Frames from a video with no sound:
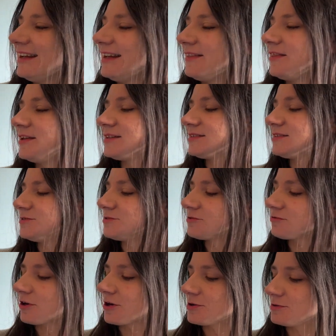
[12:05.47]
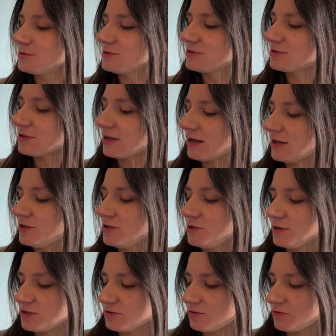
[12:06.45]
The Silk Roads, A New
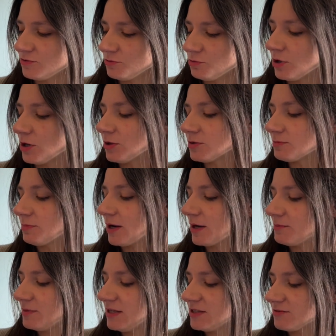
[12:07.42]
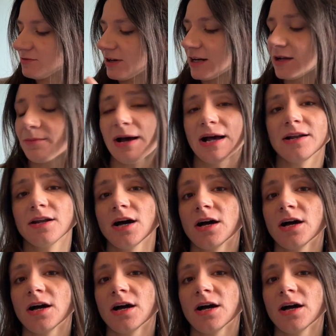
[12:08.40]
History of the World by Peter Frankopan.